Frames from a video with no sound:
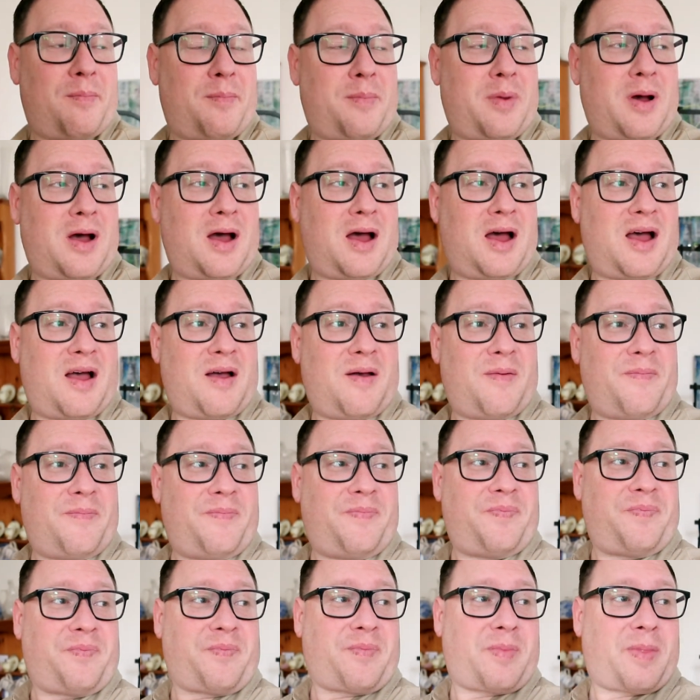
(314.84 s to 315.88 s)
But I
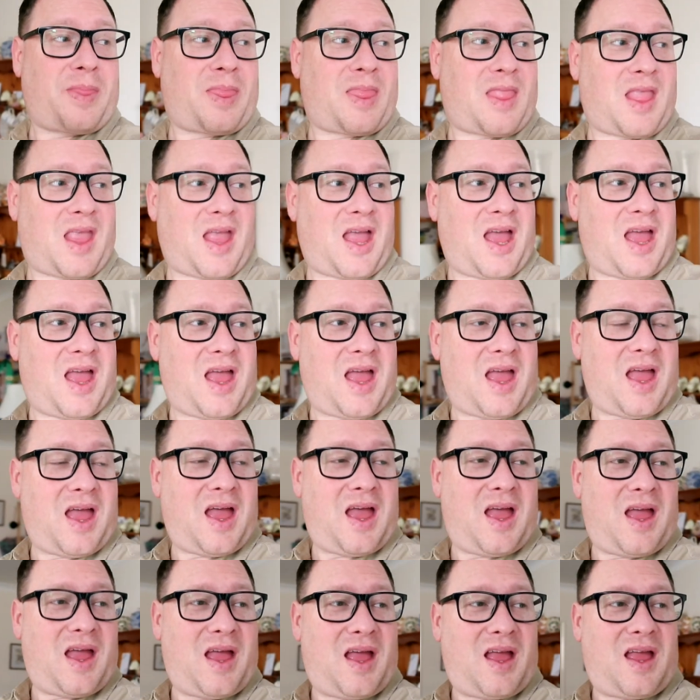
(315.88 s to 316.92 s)

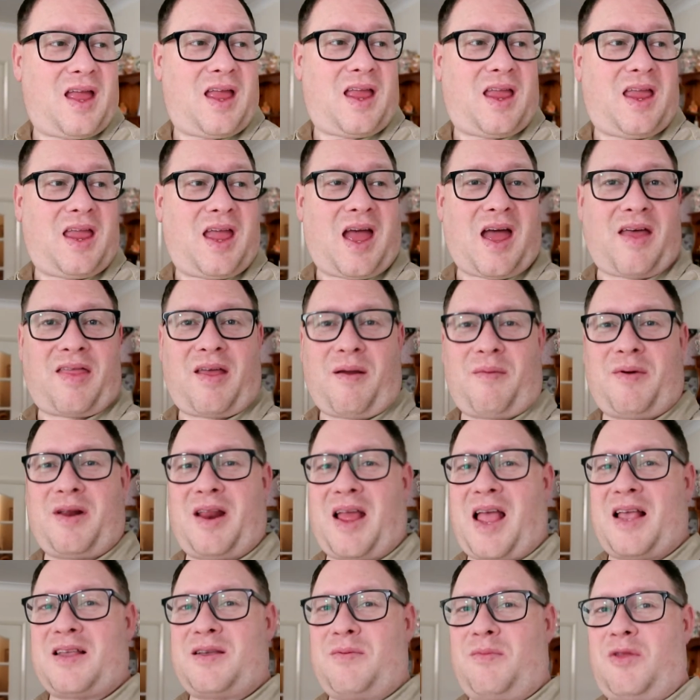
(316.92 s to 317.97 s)
think I'm going
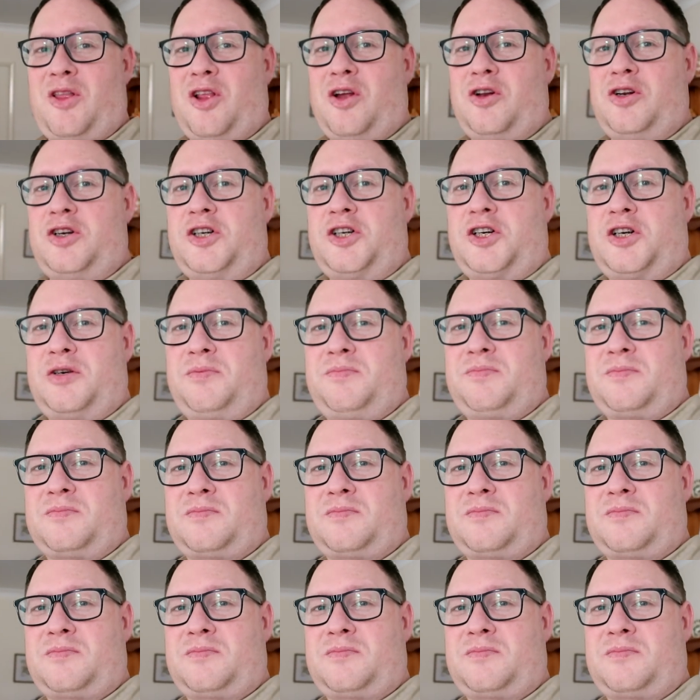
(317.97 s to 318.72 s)
to get some lunch.